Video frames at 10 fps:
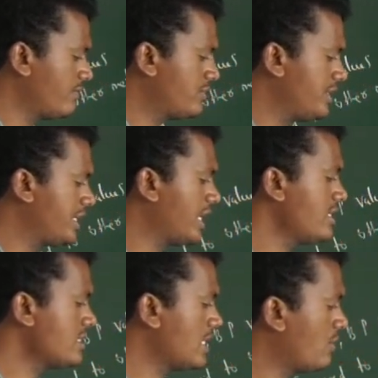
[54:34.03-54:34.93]
With the
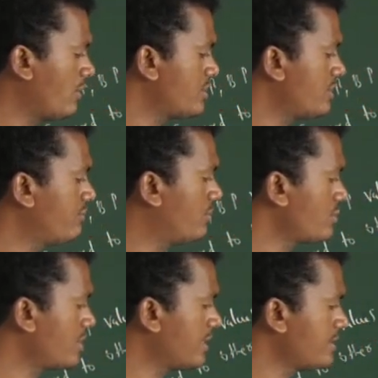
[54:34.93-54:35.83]
decrease in the cohesive
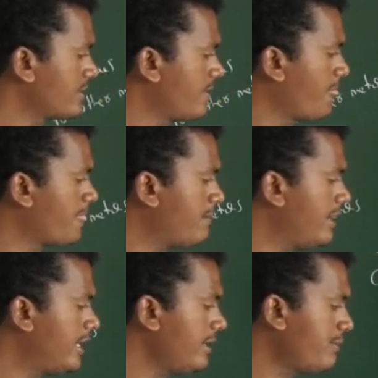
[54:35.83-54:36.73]
forces, the
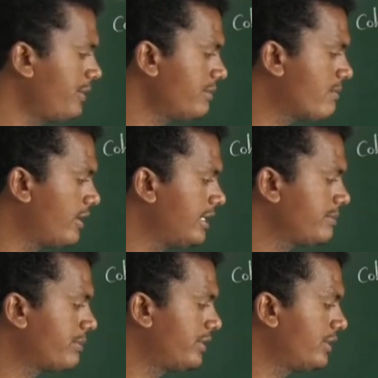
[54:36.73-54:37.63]
melting point, boiling
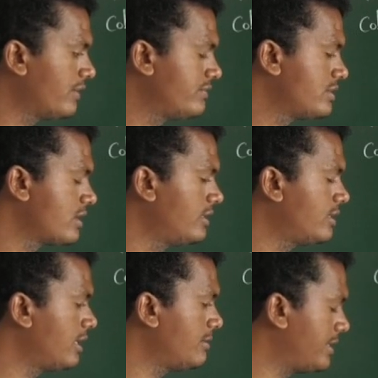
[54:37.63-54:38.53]
point of these
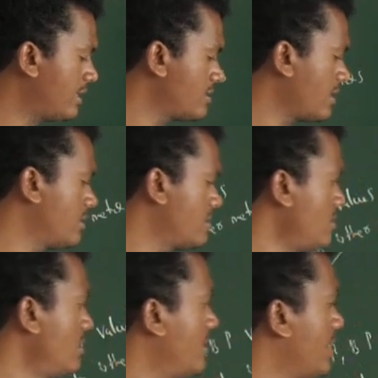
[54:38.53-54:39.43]
alkali metals
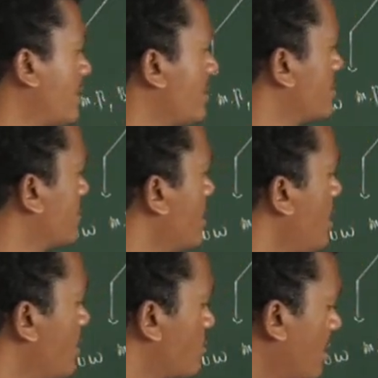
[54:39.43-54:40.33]
also decreases.
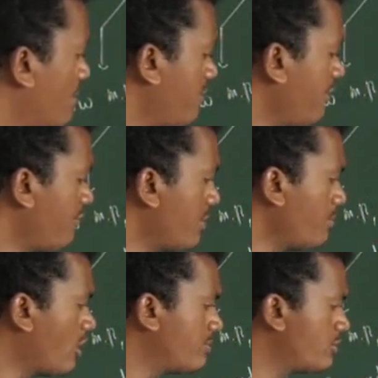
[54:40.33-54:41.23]
So on moving from
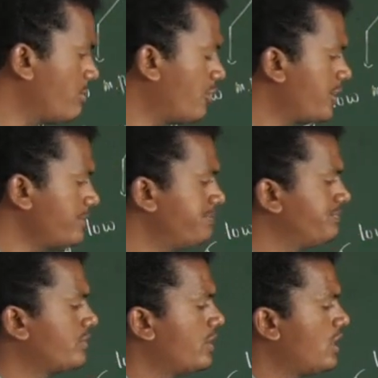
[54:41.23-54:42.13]
top to bottom,
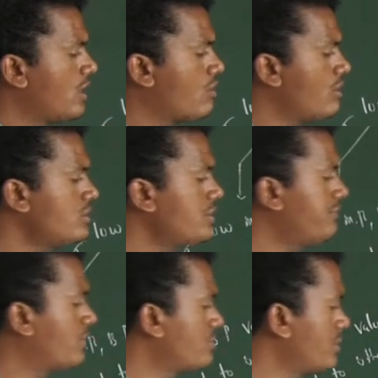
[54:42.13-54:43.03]
cohesive
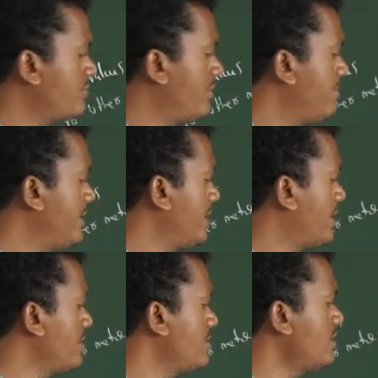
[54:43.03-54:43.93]
forces will be
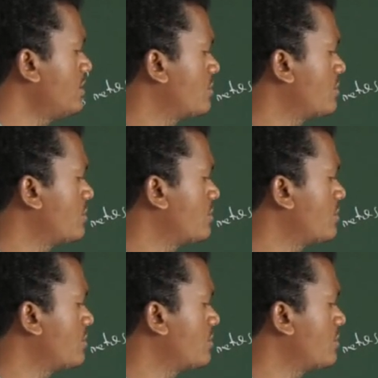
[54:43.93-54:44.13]
decreases.